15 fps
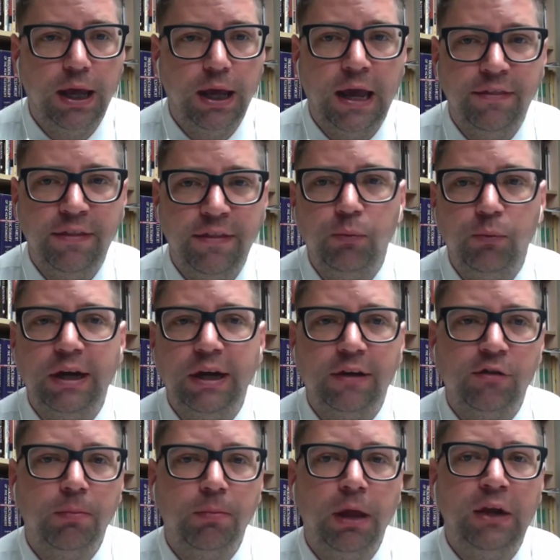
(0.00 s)
And then we
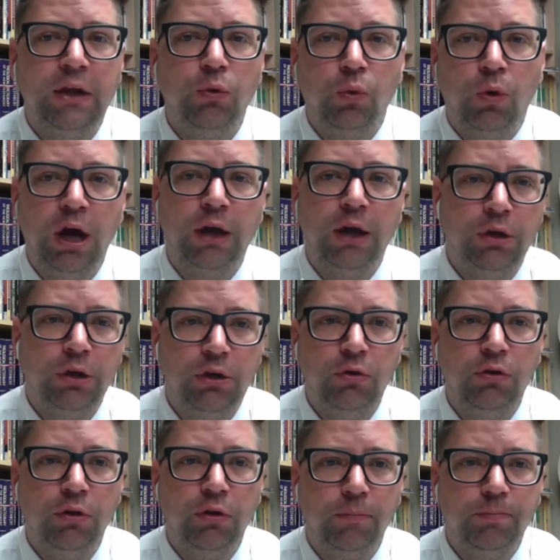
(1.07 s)
explain why we
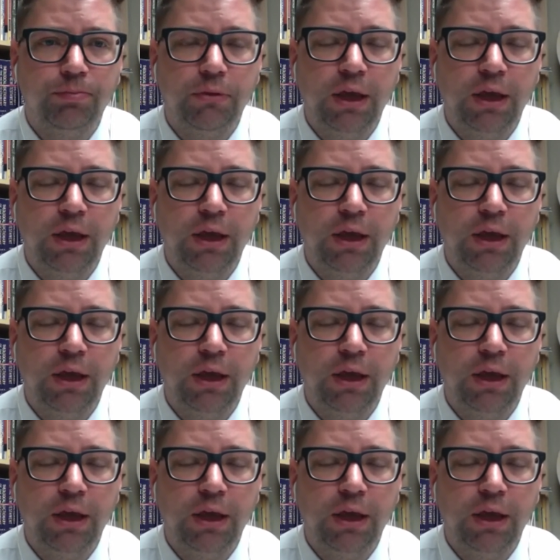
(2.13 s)
do them.